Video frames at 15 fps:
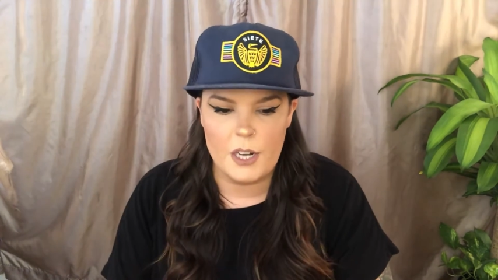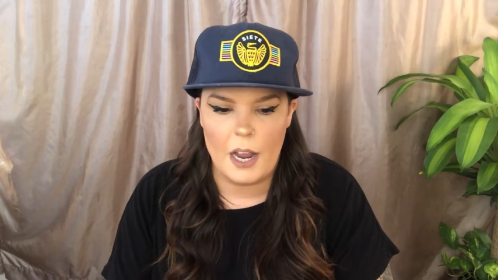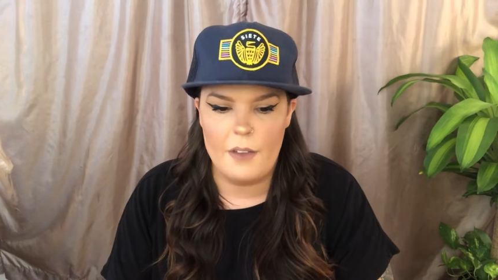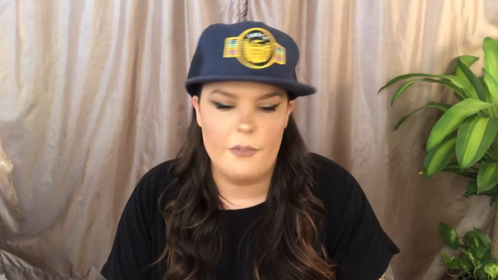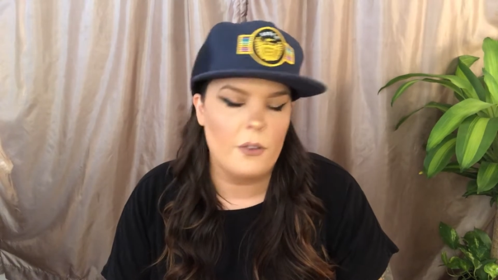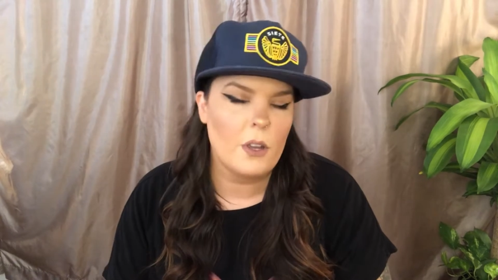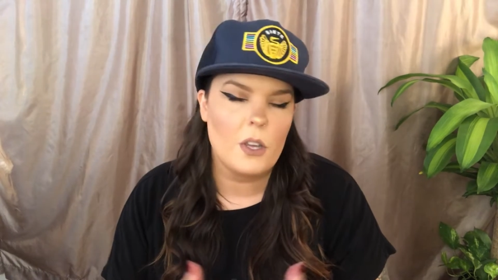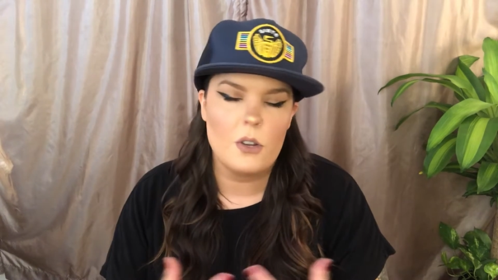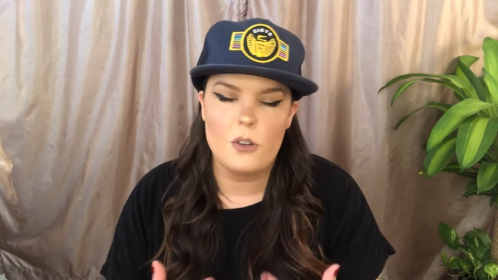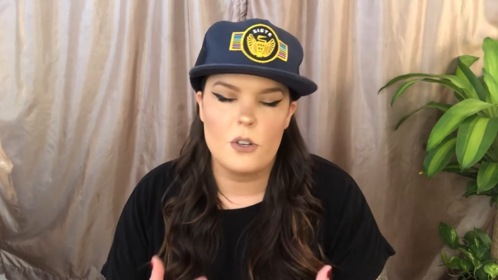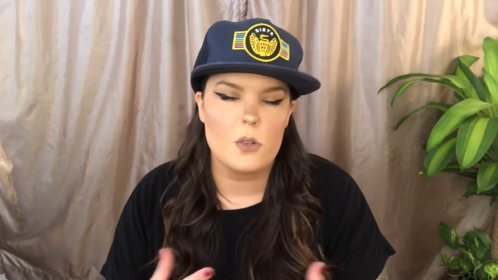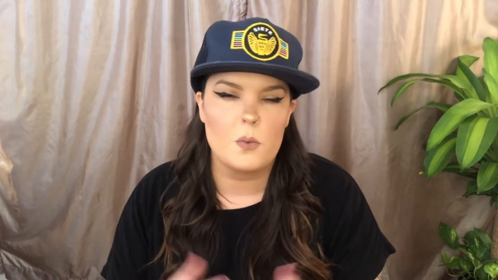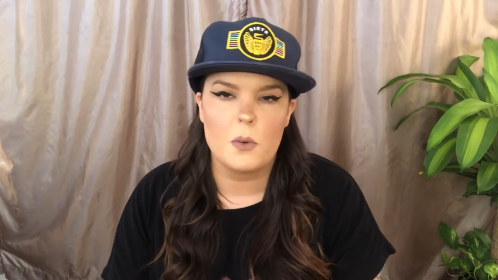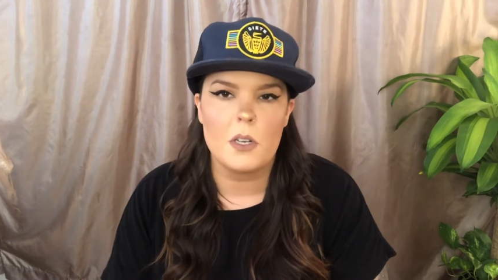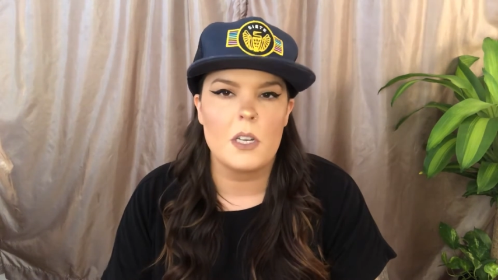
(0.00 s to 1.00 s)
I feel like you
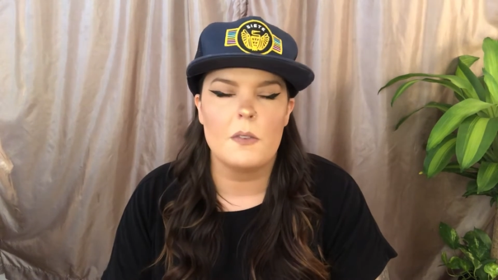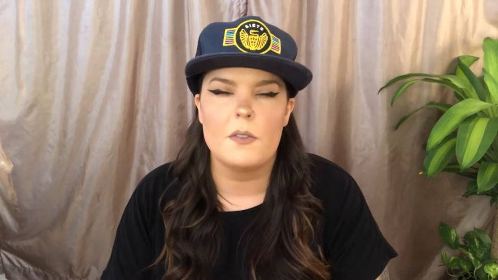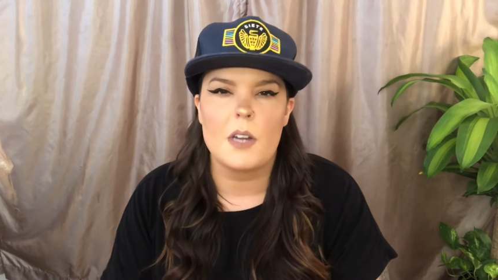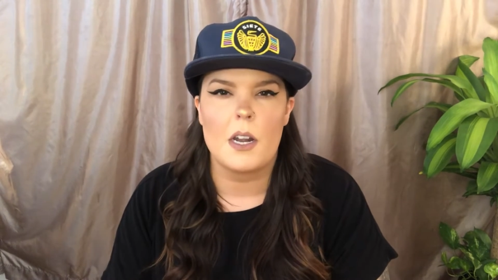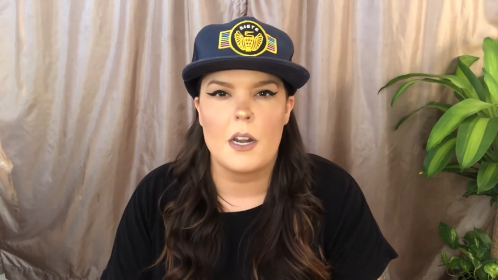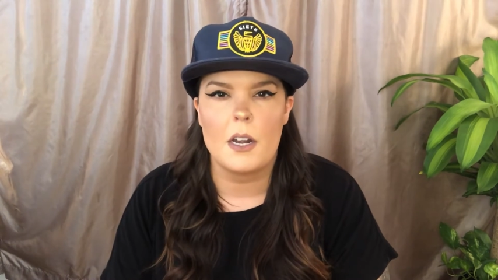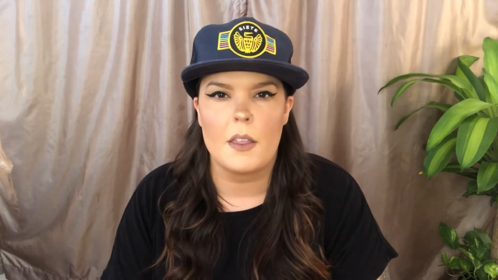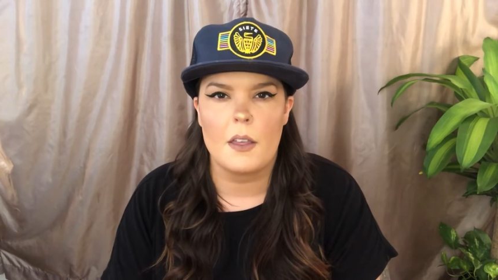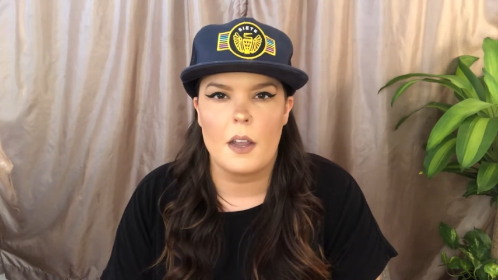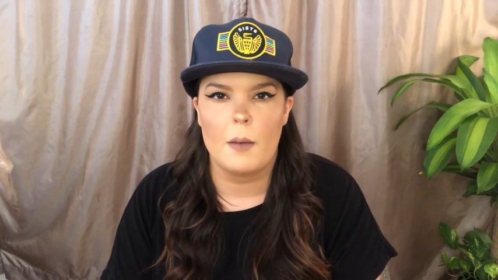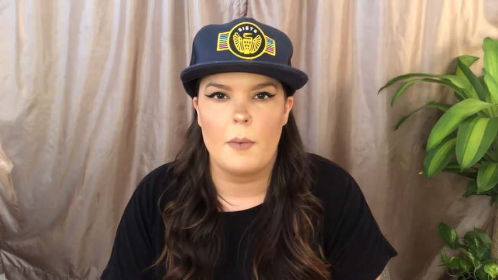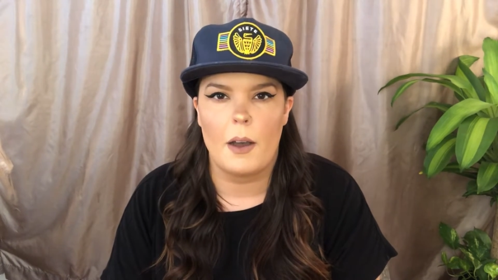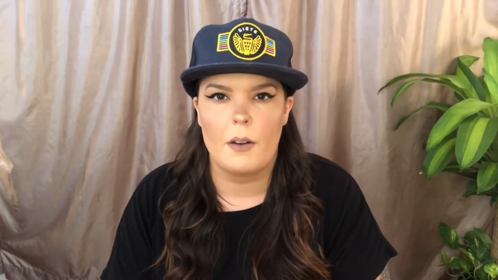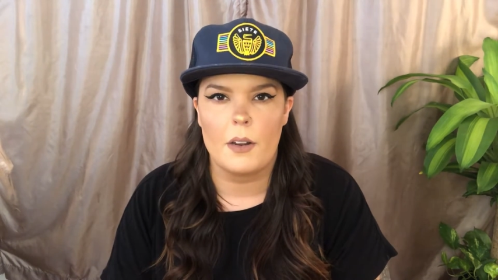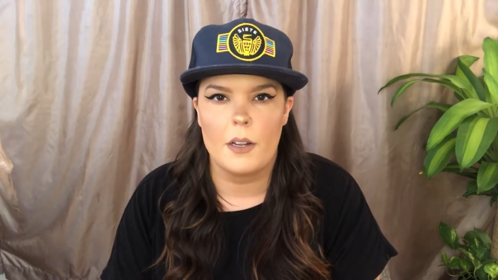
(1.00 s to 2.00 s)
just wouldn't have done anything
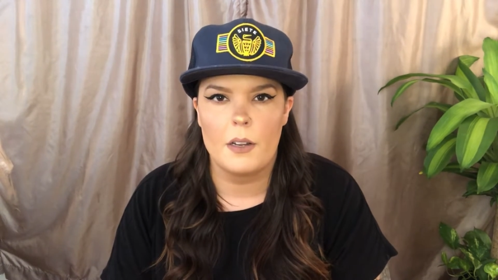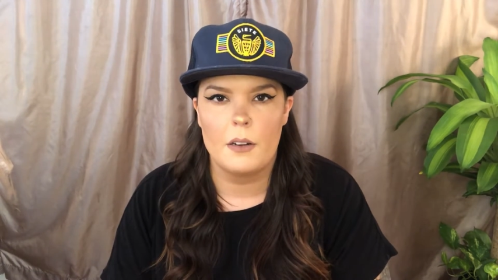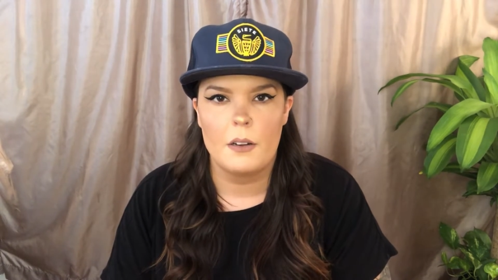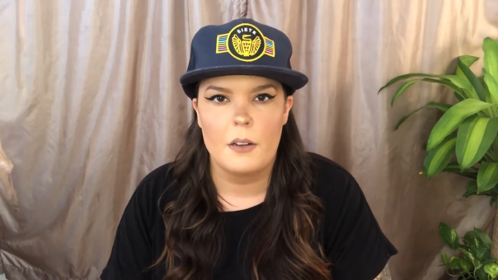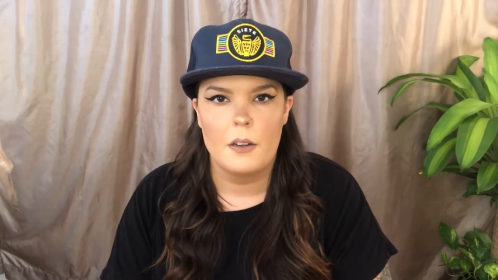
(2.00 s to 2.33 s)
about it.